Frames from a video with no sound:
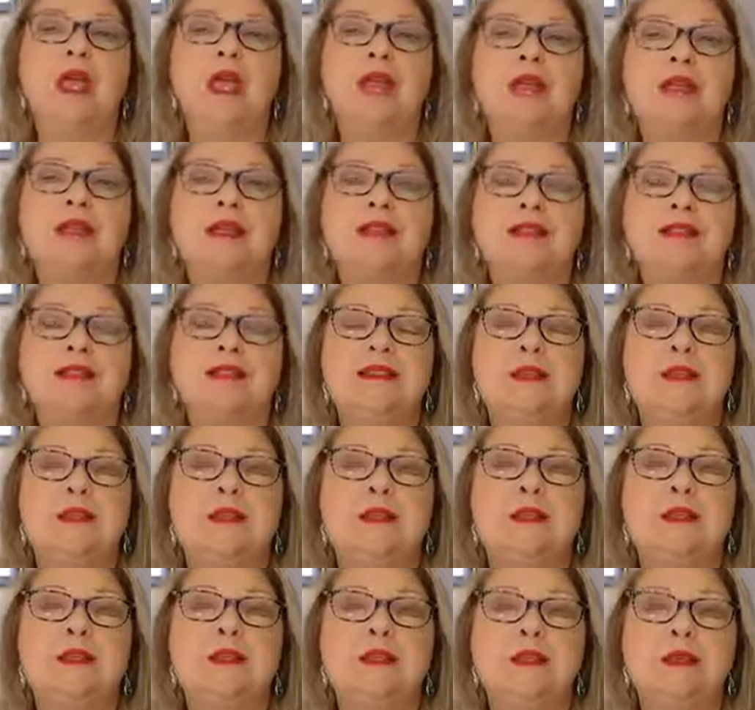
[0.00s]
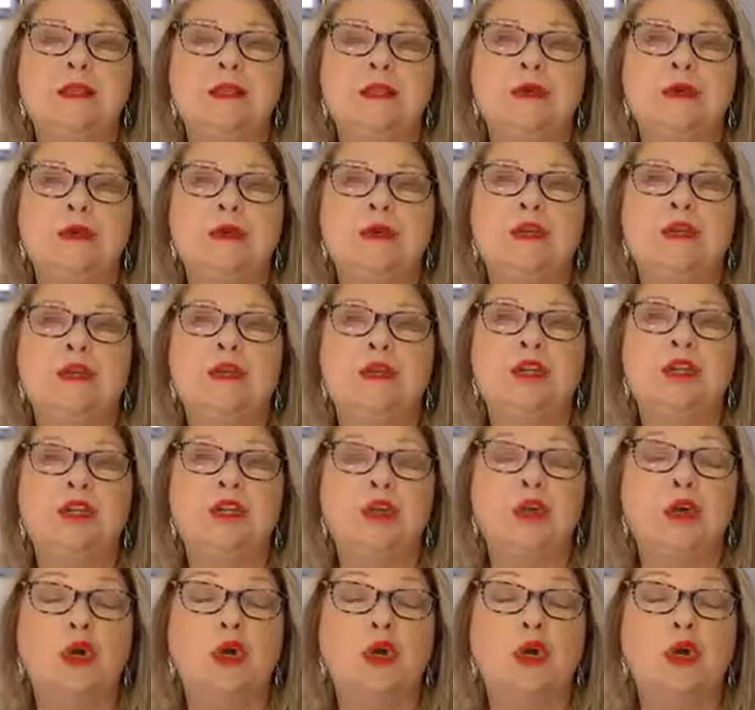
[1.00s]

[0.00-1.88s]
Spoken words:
is simply doing your